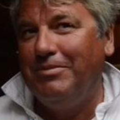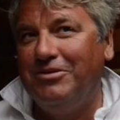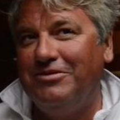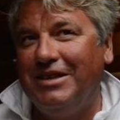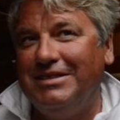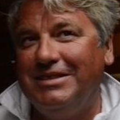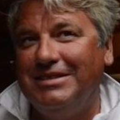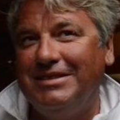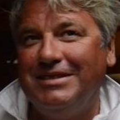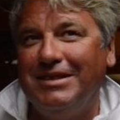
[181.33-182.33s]
more
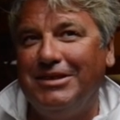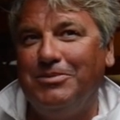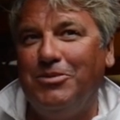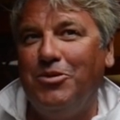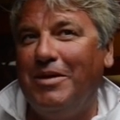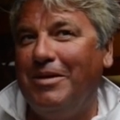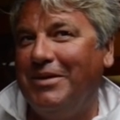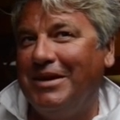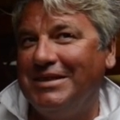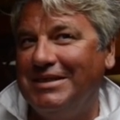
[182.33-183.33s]
races. It's more about
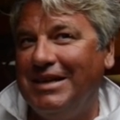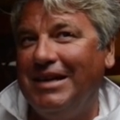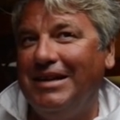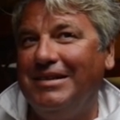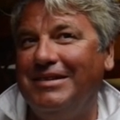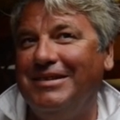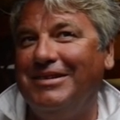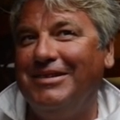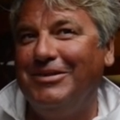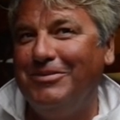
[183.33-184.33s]
being a sailor
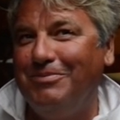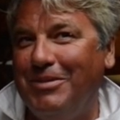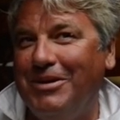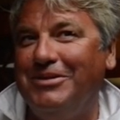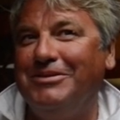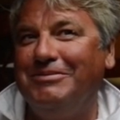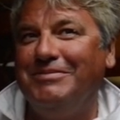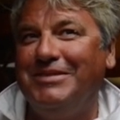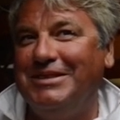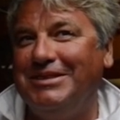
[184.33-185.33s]
than the boat.
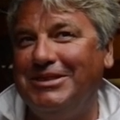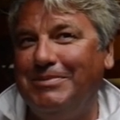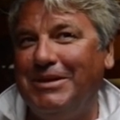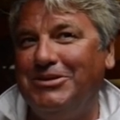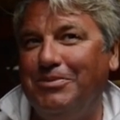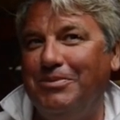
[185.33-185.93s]
This is a special